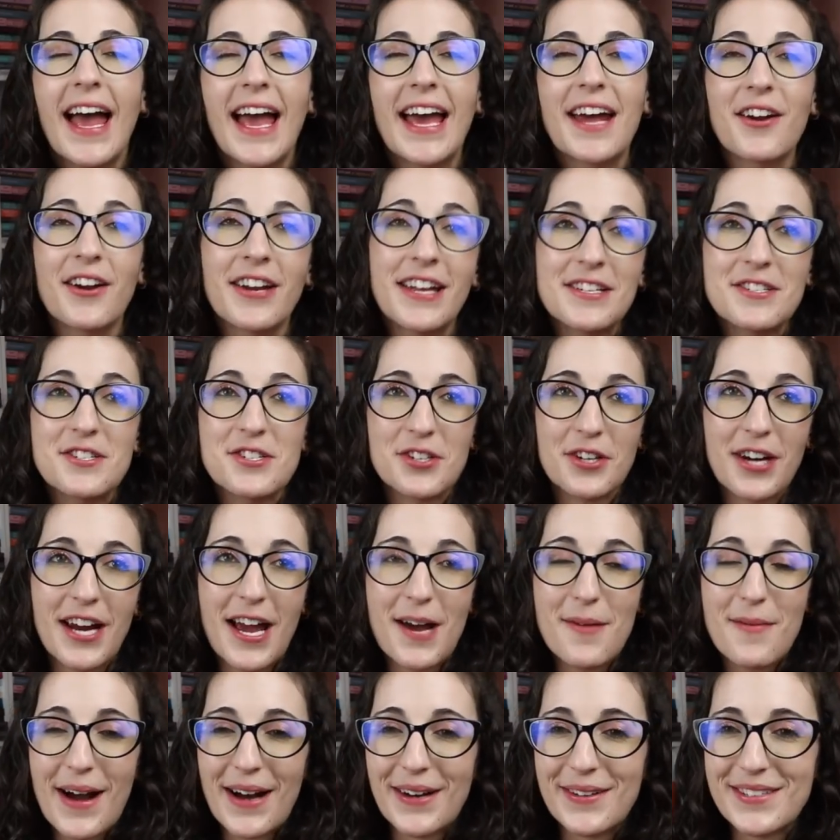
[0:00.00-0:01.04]
and on
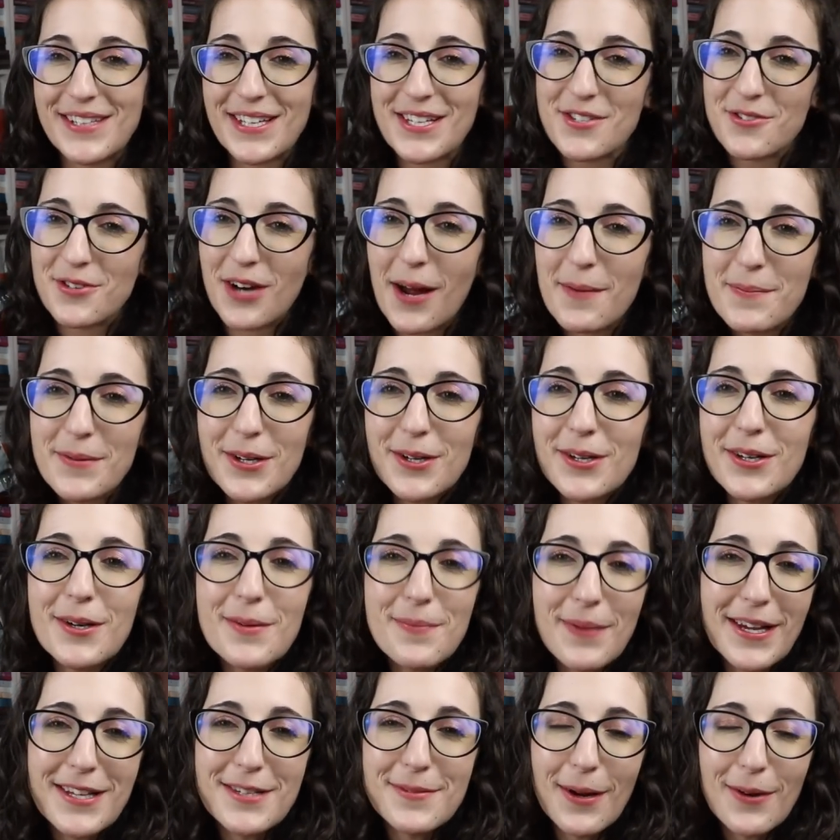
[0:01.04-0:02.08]
Instagram, I was like, drop
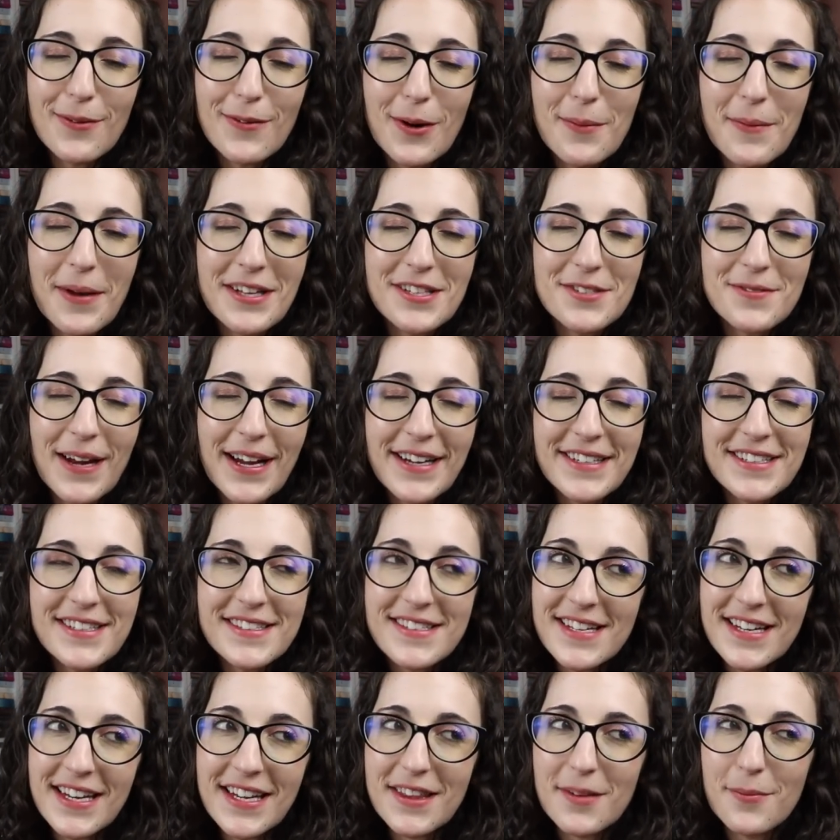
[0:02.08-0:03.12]
your baseball romance recs
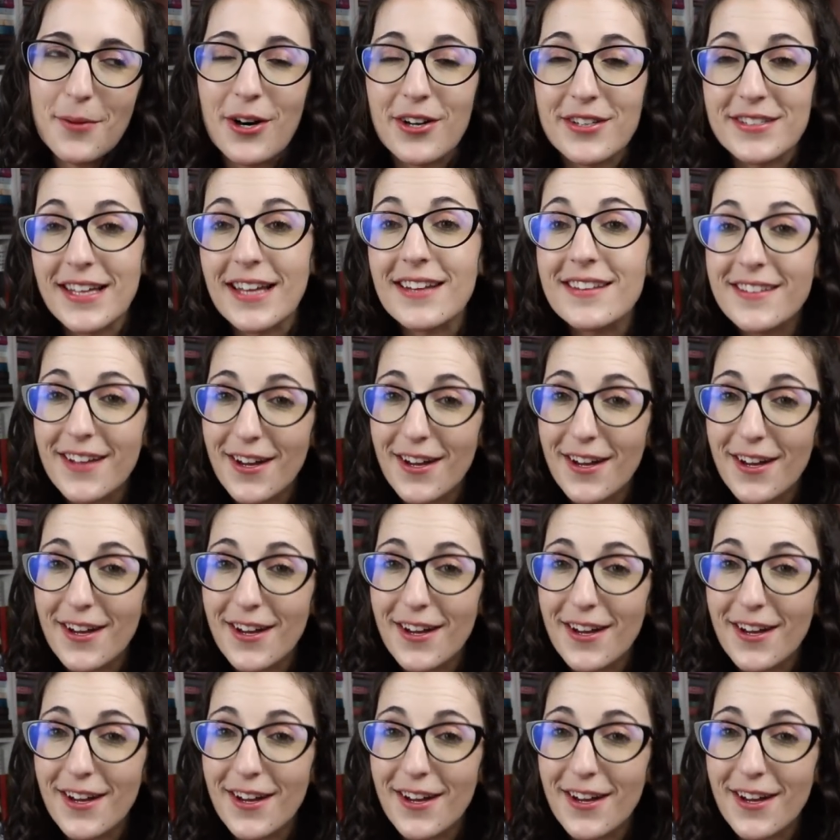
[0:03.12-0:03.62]
because I need them all because I